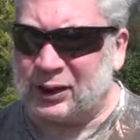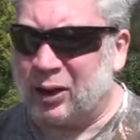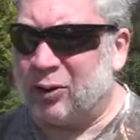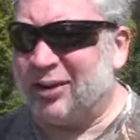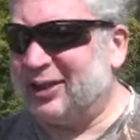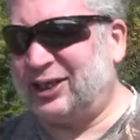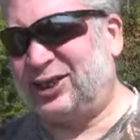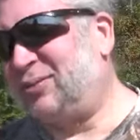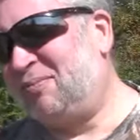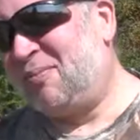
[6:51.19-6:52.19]
kind of where
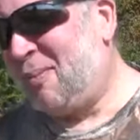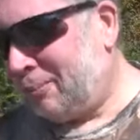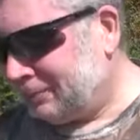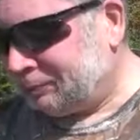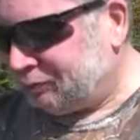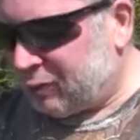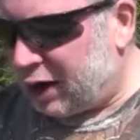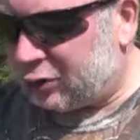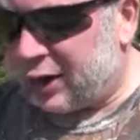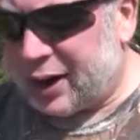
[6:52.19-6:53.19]
it's
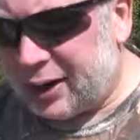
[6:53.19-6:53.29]
not a great